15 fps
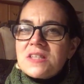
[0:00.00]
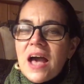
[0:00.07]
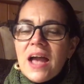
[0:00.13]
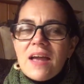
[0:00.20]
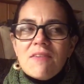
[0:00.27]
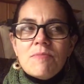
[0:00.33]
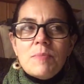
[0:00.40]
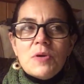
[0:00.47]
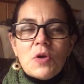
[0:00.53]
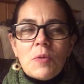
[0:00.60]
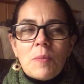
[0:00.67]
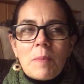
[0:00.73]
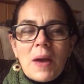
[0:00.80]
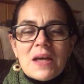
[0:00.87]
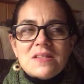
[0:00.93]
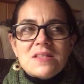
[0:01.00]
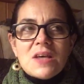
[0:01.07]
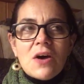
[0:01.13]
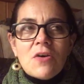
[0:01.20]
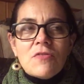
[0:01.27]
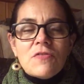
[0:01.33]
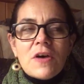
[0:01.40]
I have built
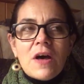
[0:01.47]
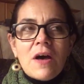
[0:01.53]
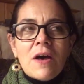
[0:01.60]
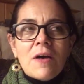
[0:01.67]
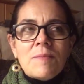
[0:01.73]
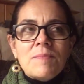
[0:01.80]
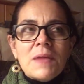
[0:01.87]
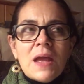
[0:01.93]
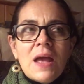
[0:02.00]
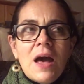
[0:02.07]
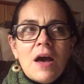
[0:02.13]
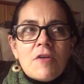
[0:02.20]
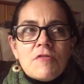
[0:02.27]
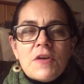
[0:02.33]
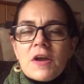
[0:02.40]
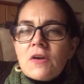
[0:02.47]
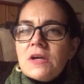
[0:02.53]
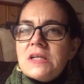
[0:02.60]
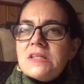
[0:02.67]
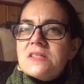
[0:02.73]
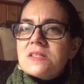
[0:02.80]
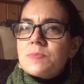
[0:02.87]
myself a
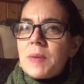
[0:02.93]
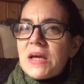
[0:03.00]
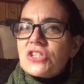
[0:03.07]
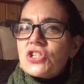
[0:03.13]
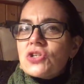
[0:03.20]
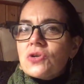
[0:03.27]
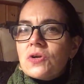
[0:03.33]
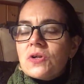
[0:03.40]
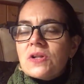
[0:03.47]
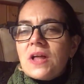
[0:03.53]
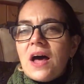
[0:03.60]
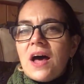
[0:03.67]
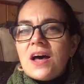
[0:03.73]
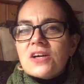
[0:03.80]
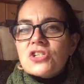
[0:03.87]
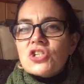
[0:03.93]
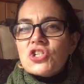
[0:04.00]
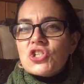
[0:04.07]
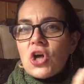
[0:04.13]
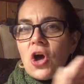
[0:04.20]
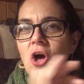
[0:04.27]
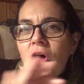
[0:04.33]
very special
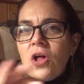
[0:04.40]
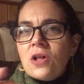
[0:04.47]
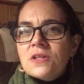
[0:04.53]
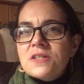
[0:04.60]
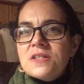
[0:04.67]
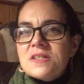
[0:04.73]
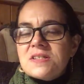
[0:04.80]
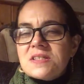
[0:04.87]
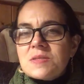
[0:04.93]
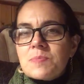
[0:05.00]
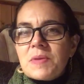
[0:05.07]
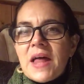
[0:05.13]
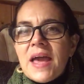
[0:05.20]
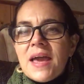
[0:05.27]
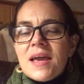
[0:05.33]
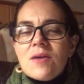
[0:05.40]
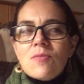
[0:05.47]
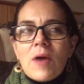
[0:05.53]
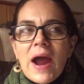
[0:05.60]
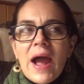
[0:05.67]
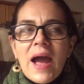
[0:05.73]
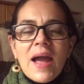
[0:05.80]
shawl display
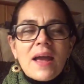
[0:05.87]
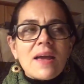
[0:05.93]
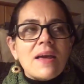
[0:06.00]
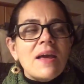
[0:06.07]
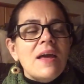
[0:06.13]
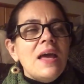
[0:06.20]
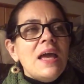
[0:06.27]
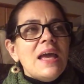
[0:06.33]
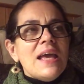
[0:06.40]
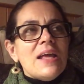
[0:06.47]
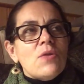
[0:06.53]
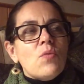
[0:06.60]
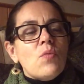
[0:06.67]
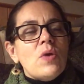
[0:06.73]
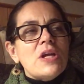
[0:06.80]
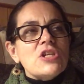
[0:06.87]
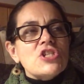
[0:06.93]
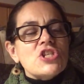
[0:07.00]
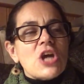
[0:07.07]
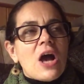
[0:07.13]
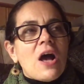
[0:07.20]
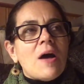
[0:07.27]
rack in which